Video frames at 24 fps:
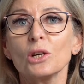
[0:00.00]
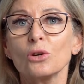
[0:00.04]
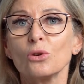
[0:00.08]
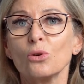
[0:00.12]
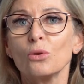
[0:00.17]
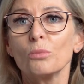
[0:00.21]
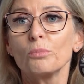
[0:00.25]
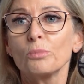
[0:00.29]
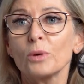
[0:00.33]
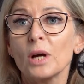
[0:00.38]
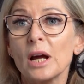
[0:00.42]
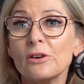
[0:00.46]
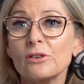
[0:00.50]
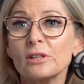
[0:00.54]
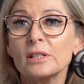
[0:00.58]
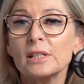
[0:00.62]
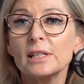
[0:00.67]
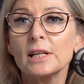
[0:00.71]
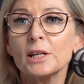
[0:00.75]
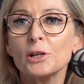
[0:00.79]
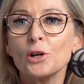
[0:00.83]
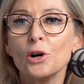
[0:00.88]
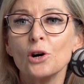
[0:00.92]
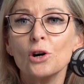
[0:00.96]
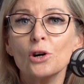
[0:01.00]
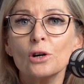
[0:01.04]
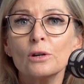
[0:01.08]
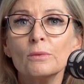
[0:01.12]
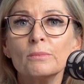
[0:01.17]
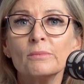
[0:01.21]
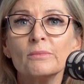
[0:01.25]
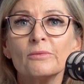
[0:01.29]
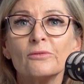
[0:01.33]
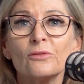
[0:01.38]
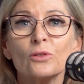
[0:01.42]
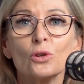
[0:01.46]
or currently at
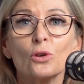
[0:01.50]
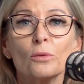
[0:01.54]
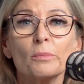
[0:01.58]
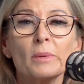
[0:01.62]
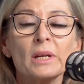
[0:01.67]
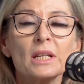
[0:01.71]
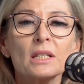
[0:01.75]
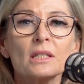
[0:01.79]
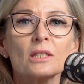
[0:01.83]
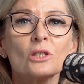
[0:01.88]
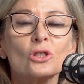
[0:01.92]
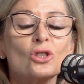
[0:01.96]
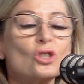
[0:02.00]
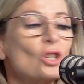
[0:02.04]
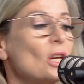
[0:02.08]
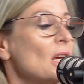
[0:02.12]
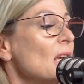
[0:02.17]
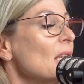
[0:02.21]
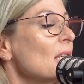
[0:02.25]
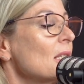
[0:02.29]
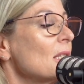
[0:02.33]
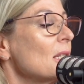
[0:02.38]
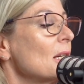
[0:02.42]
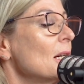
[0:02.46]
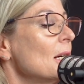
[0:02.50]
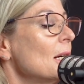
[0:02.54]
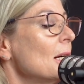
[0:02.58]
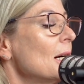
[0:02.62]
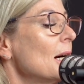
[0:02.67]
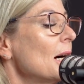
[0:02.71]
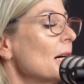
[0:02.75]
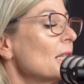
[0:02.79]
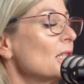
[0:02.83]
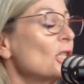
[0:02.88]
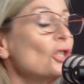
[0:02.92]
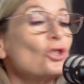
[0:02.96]
home for your medicine chest,
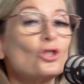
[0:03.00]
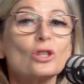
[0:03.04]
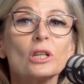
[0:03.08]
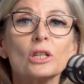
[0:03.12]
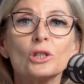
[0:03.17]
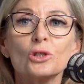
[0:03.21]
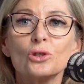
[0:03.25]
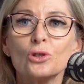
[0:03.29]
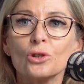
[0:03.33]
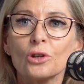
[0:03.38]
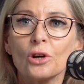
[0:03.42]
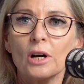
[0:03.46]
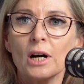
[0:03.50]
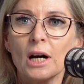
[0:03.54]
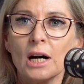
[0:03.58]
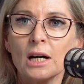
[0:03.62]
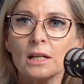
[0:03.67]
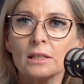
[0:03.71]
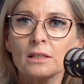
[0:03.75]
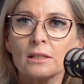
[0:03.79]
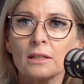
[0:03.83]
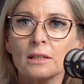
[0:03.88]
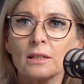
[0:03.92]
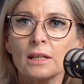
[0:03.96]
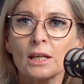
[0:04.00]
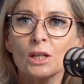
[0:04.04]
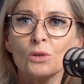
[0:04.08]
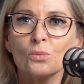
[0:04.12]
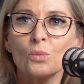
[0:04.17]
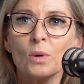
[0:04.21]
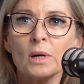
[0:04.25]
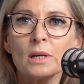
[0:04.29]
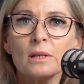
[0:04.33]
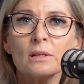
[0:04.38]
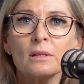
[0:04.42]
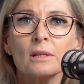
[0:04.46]
I suggest you go out and
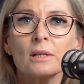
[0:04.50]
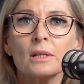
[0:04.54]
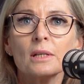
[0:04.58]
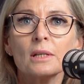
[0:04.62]
get one.